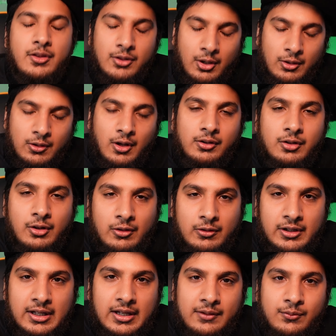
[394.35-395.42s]
third
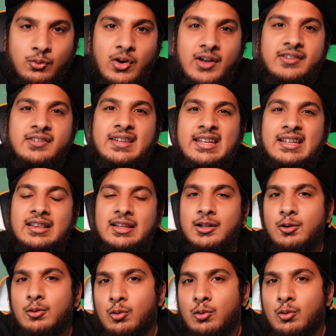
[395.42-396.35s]
alternative was the Litter